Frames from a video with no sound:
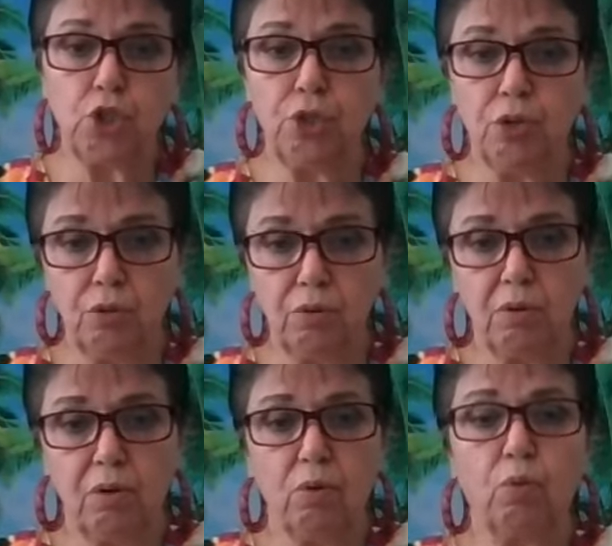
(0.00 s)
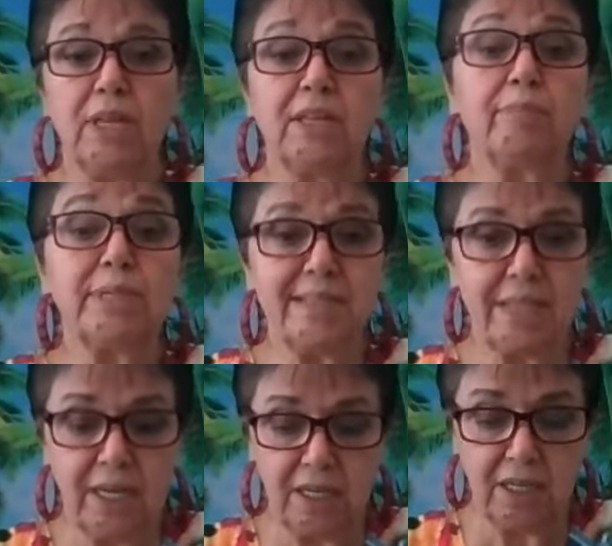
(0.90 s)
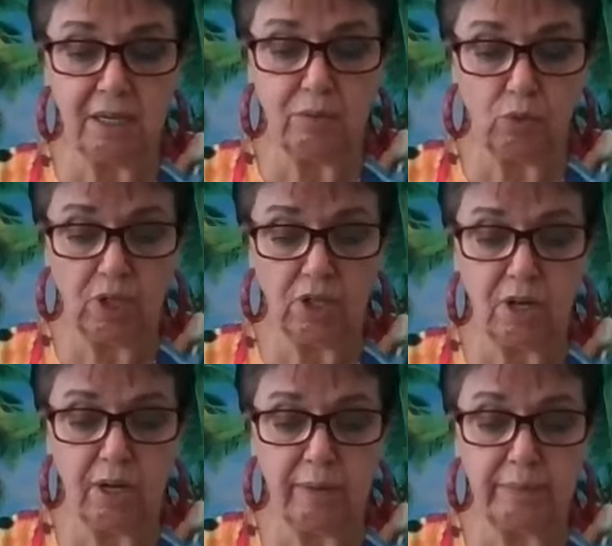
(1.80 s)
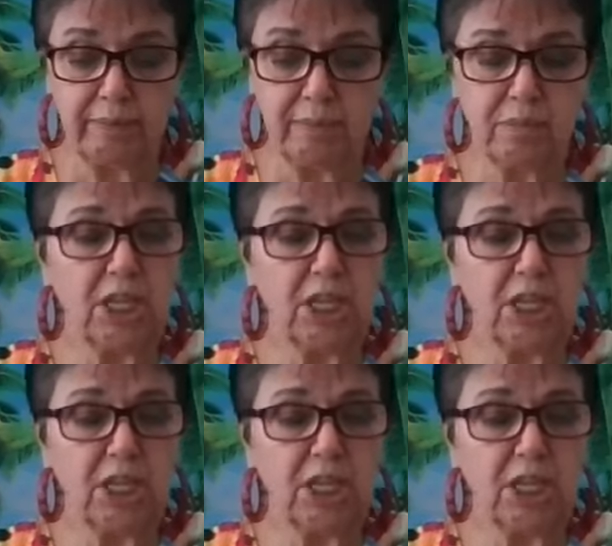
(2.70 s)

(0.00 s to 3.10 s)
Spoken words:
to when the Messiah will come.